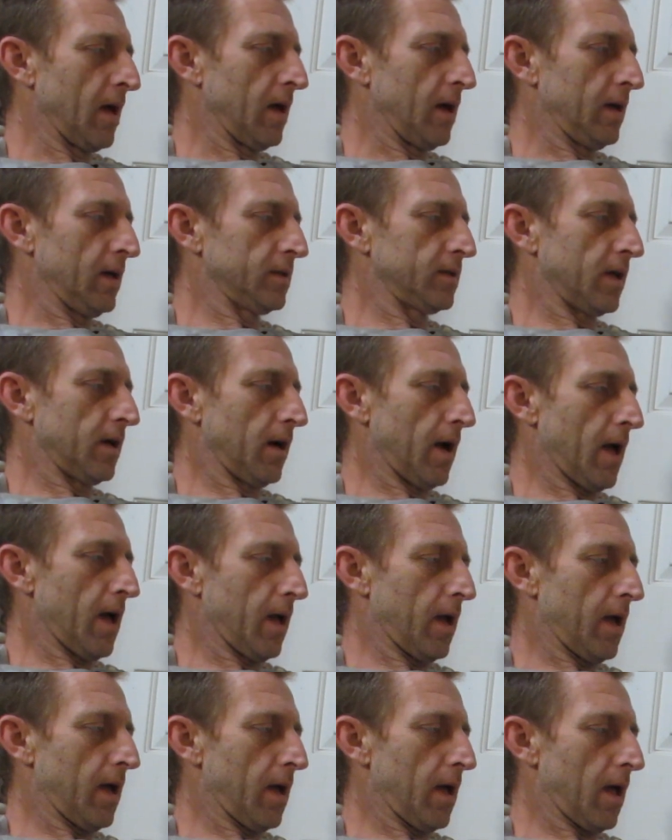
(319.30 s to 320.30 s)
Is there
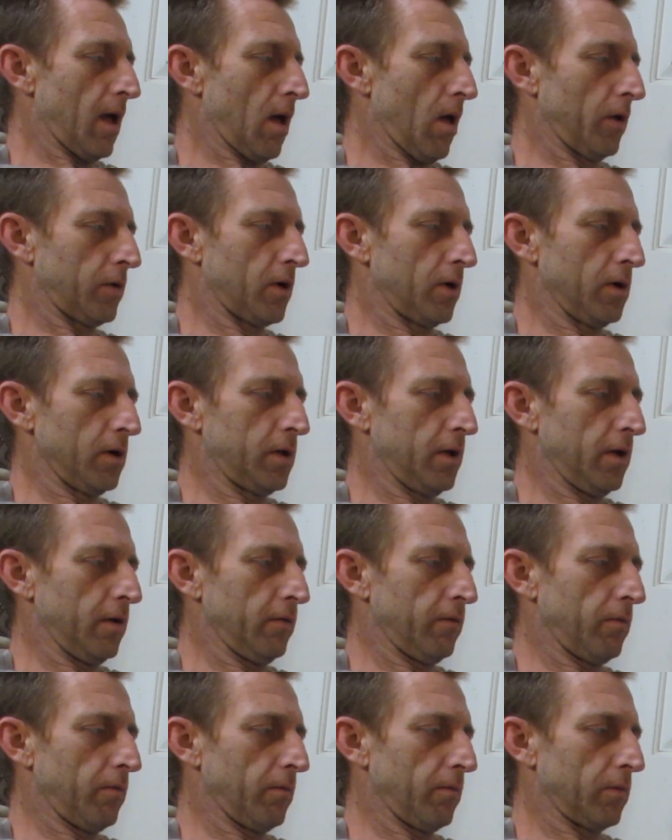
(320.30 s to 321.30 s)
a
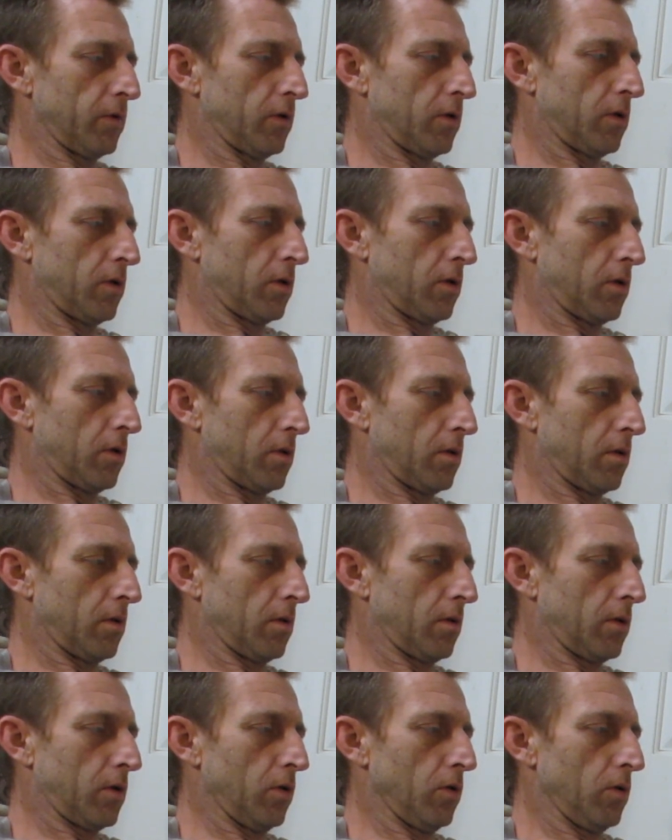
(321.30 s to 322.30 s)
alternative
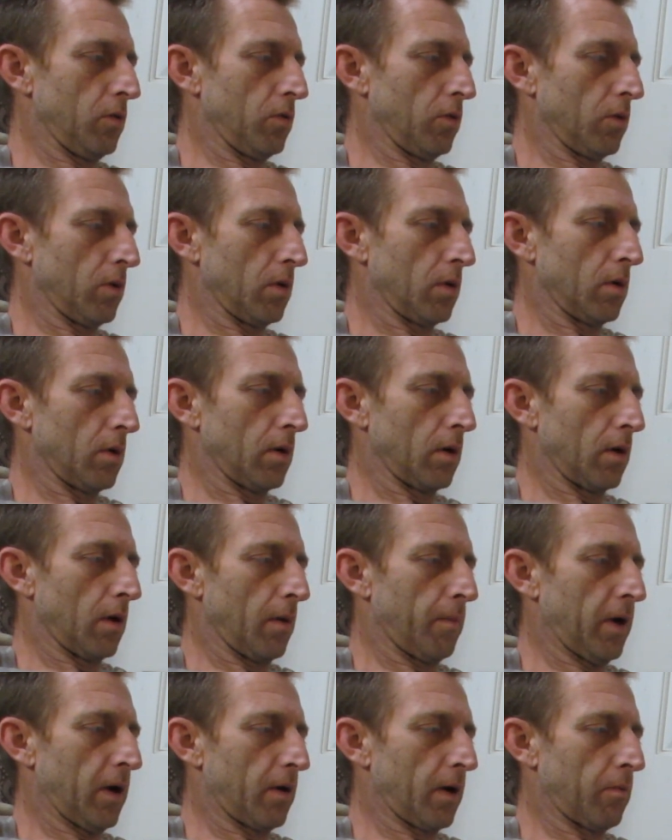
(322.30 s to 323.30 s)
to
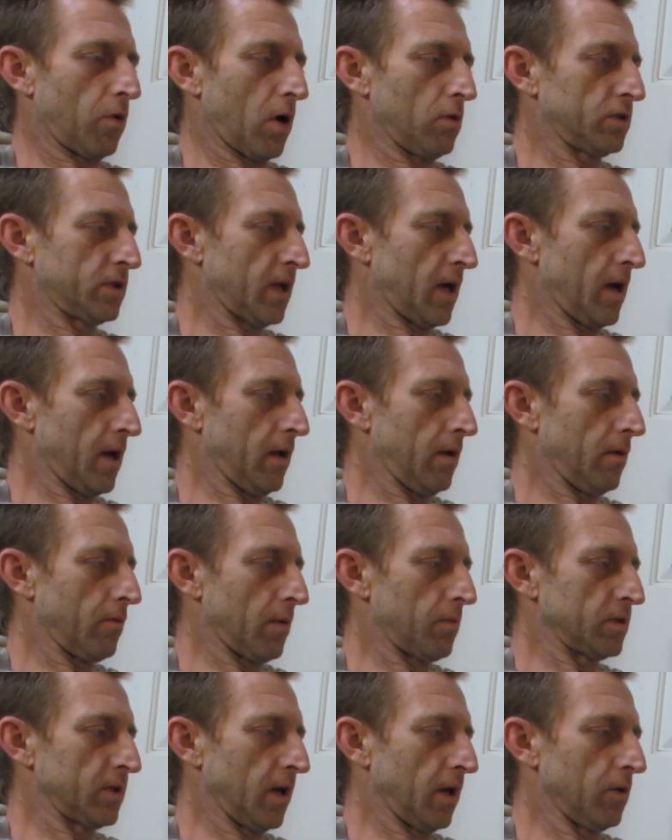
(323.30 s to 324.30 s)
appearing pro se,
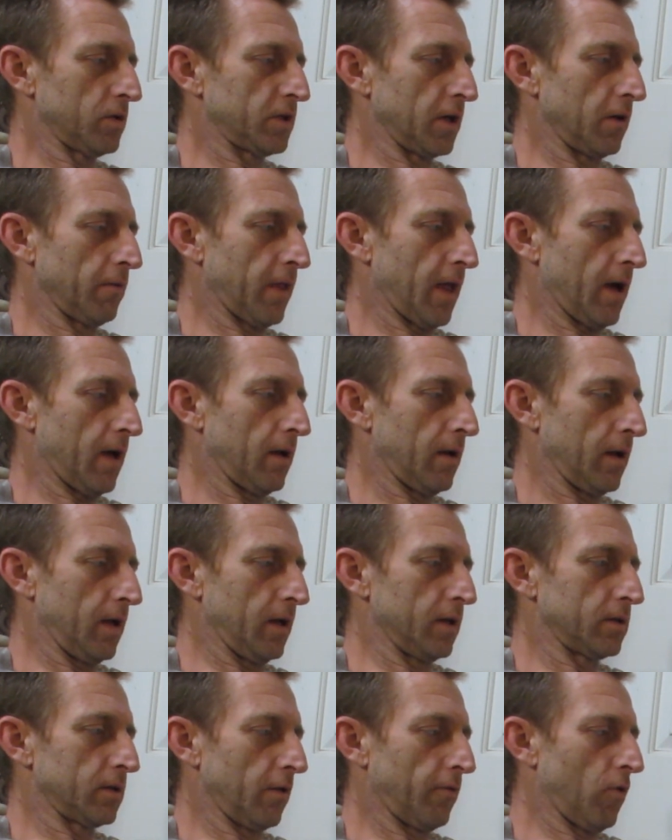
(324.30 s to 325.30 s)
representing yourself, that
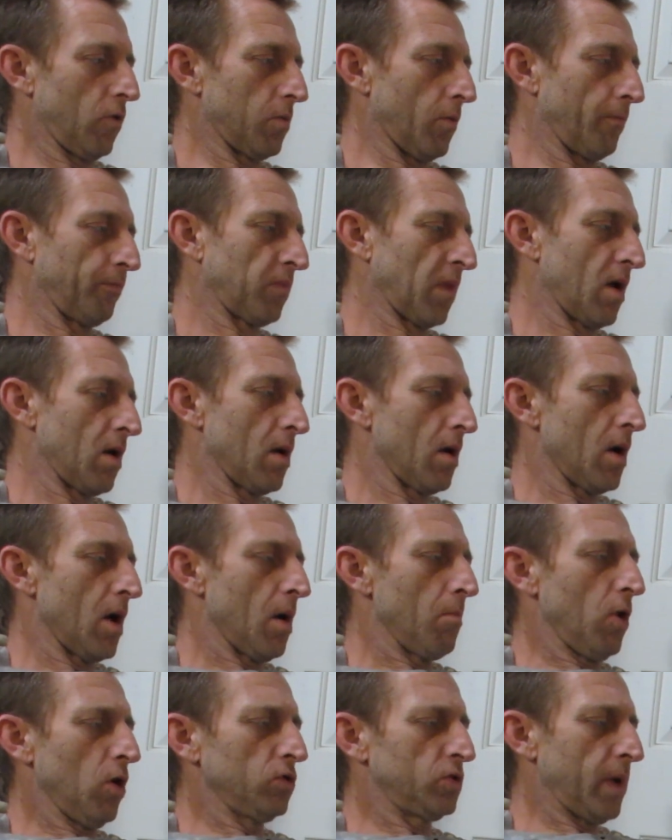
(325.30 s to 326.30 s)
is affordable?
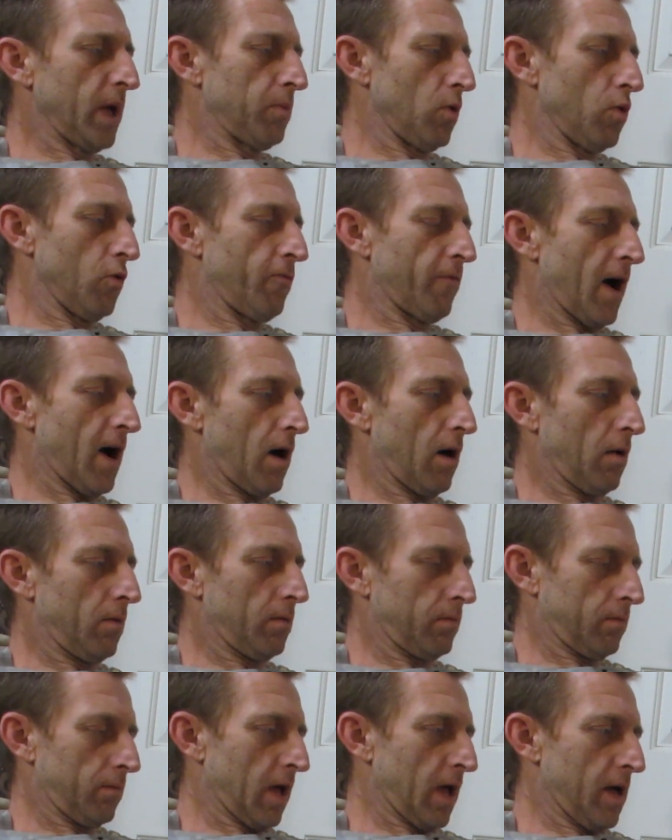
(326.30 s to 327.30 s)
Most people who file
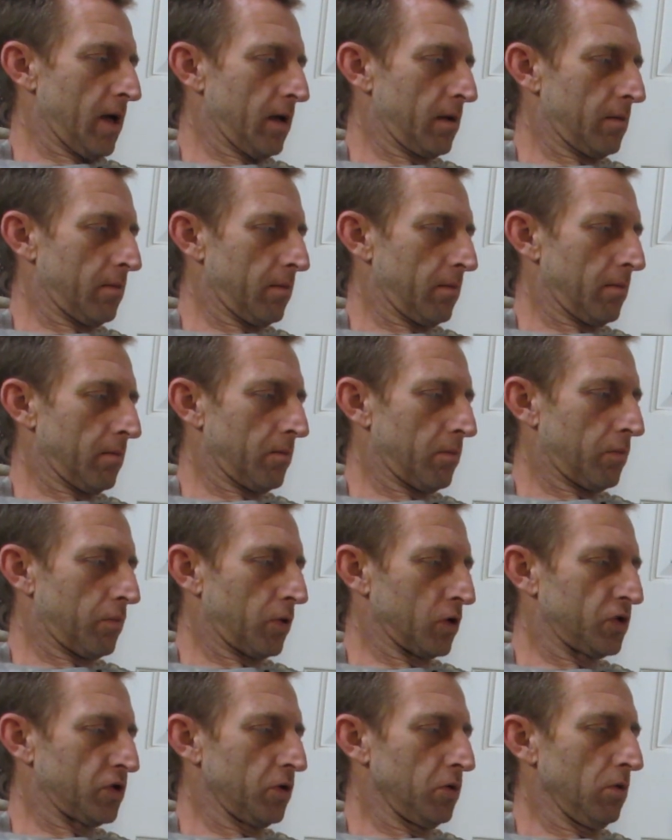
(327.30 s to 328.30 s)
and
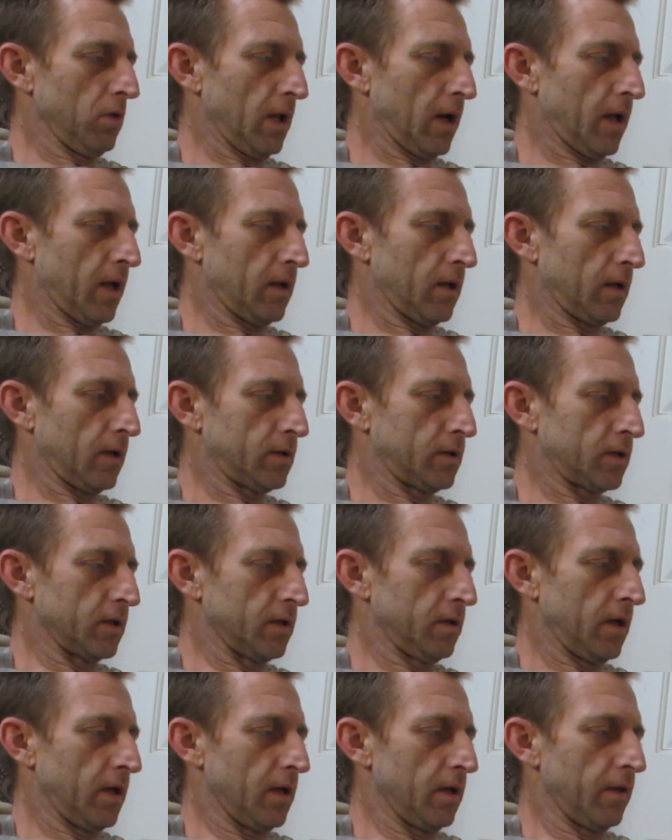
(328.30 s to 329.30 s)
pursue
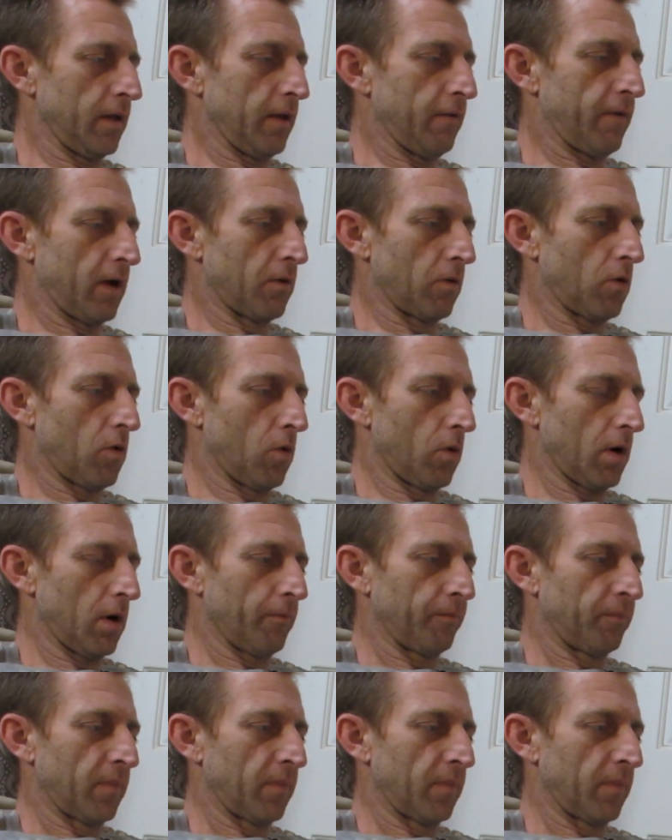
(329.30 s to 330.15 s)
litigation in the federal court